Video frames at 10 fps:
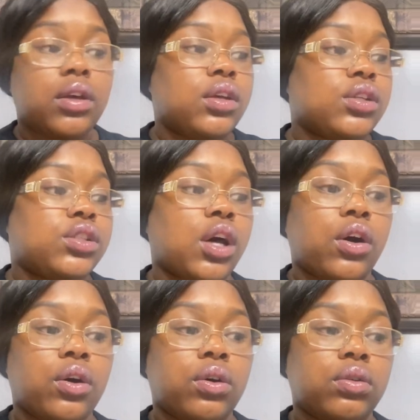
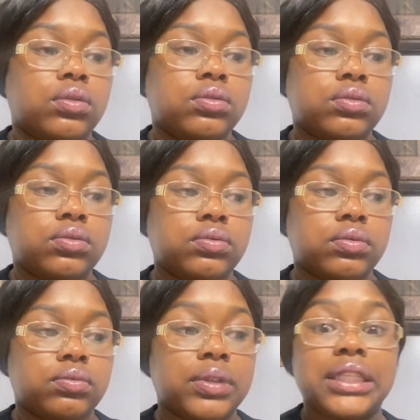So
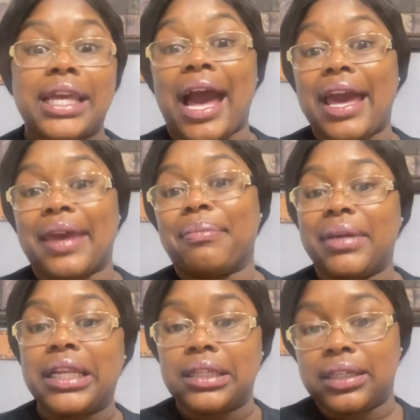really, I
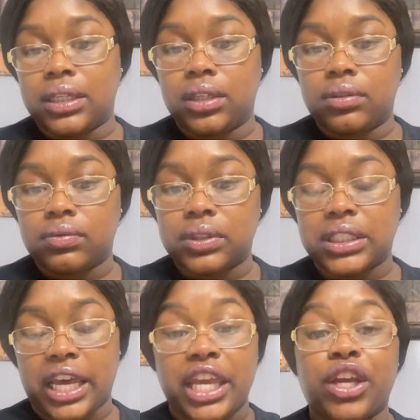immediately was
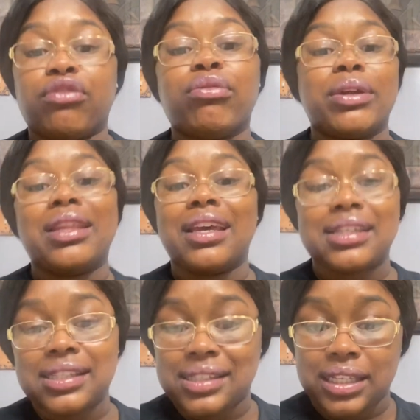angry with
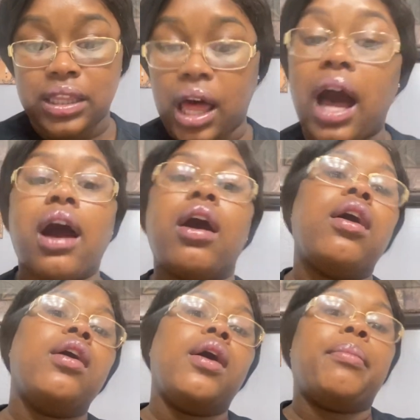Lexington Law,
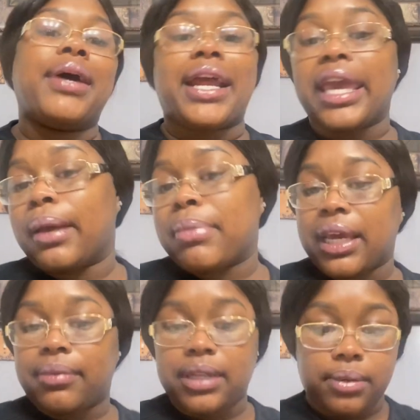but I can't
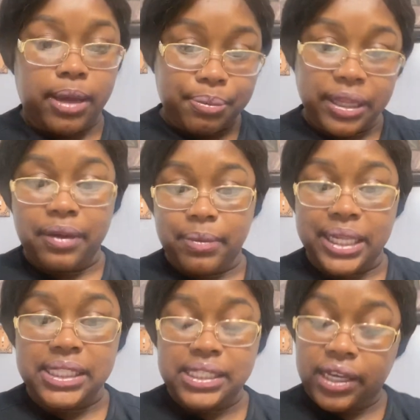blame them. I blame
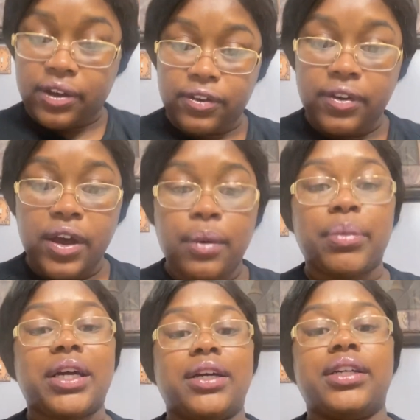myself
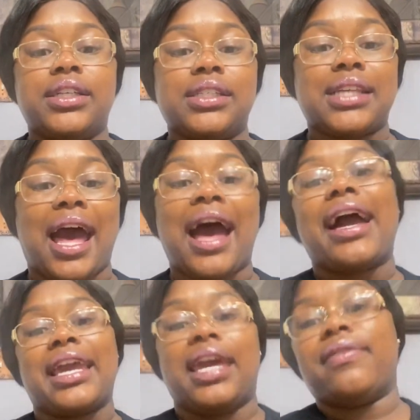because
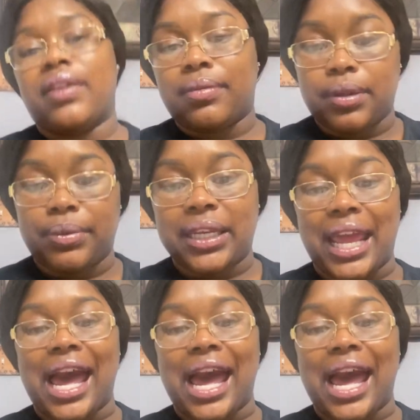I gave them the money.